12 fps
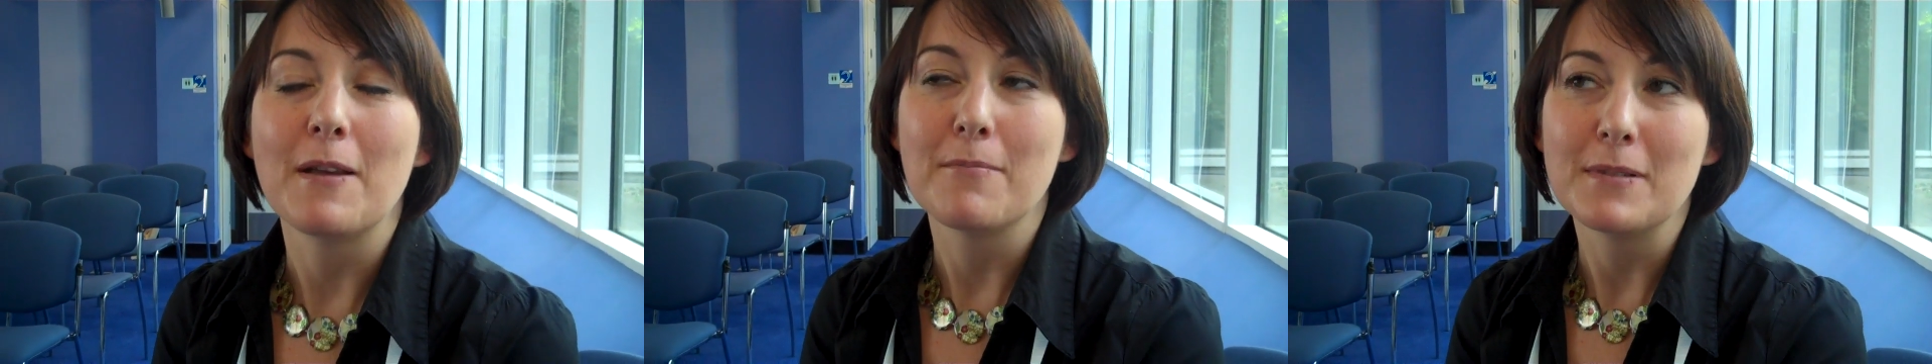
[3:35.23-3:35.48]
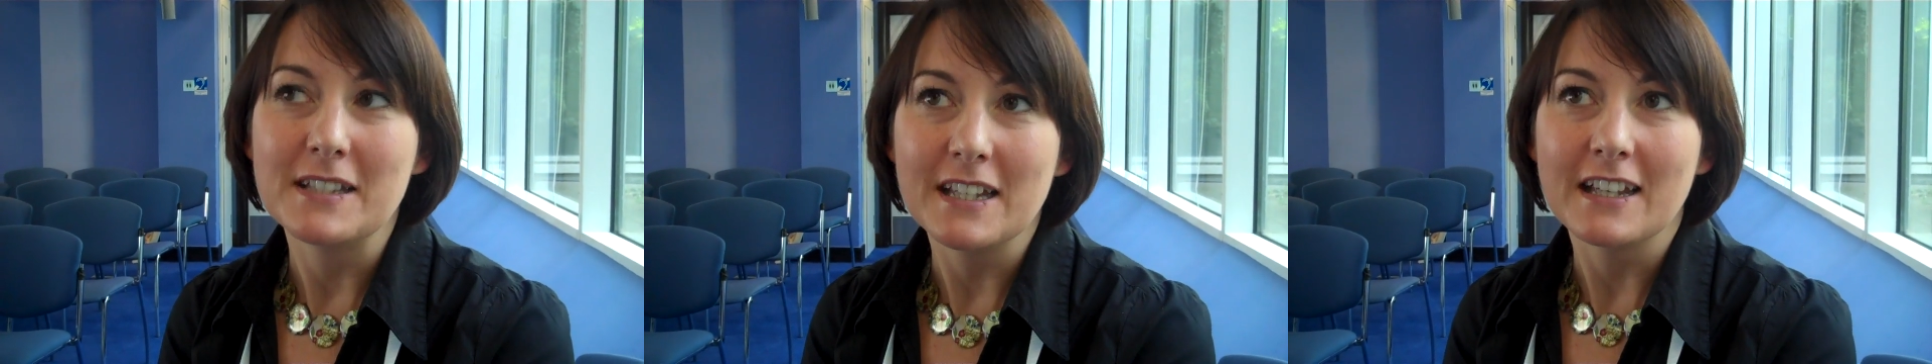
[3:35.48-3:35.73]
In
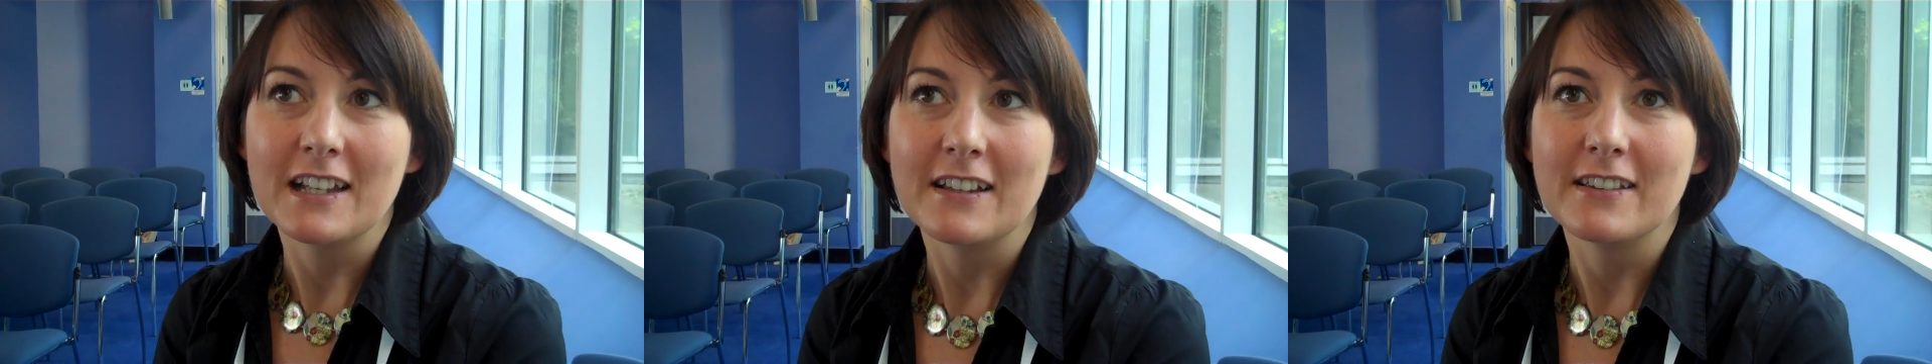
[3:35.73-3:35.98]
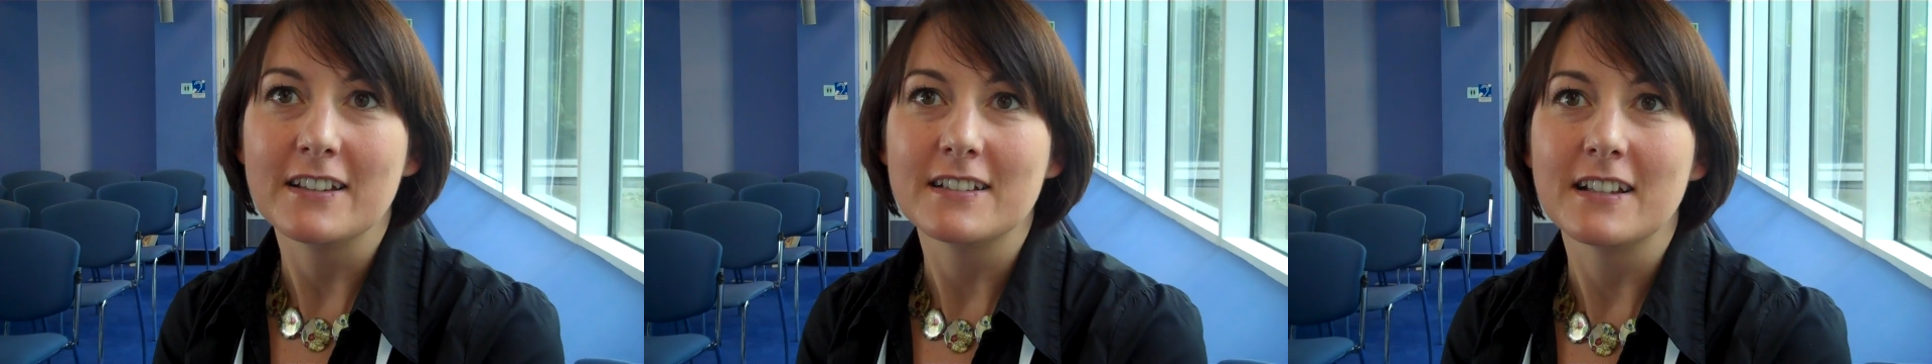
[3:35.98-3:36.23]

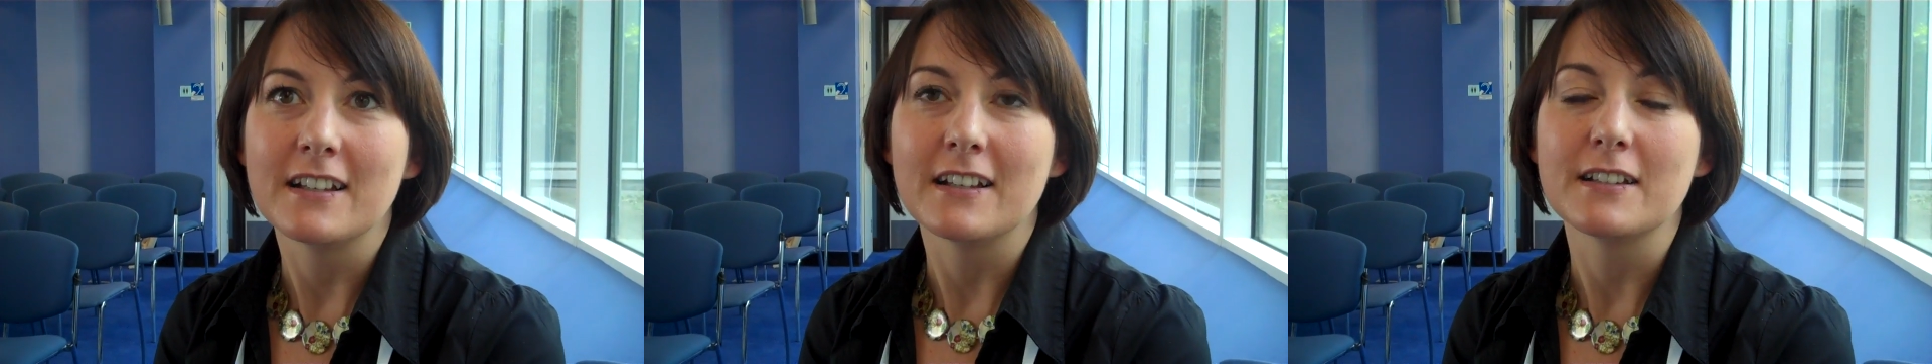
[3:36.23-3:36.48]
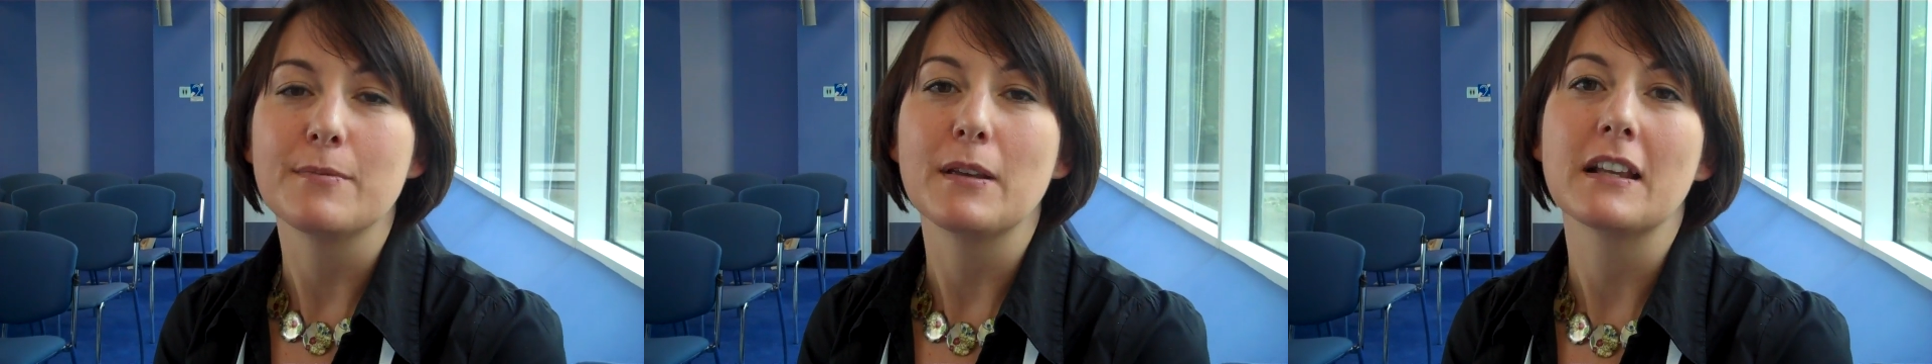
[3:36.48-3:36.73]
particular, there's
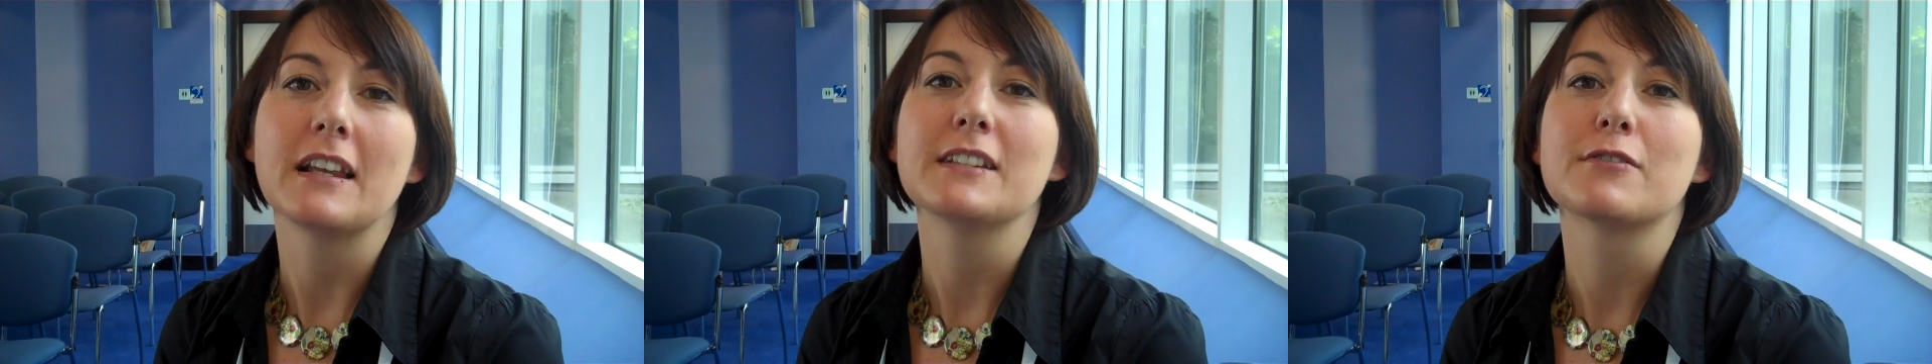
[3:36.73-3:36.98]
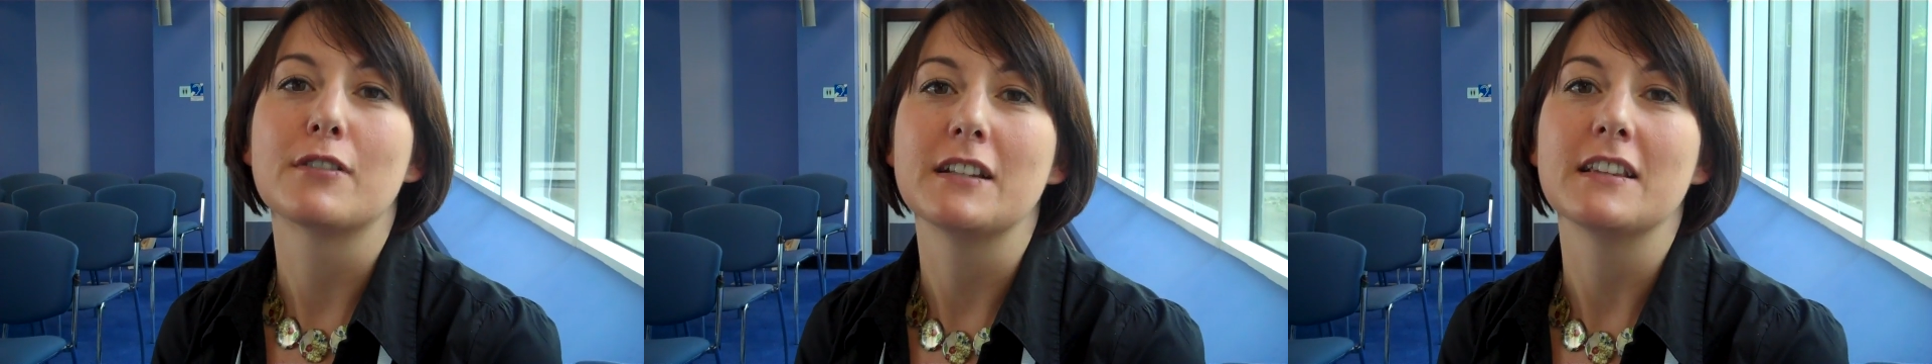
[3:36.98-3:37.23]
a speaker
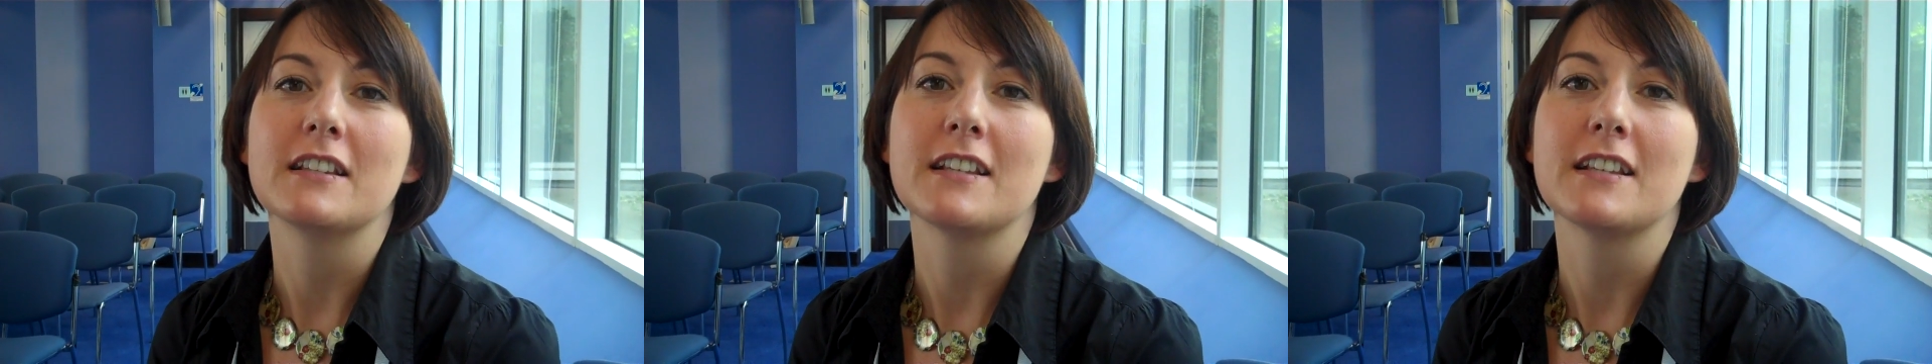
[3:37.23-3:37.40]
later on in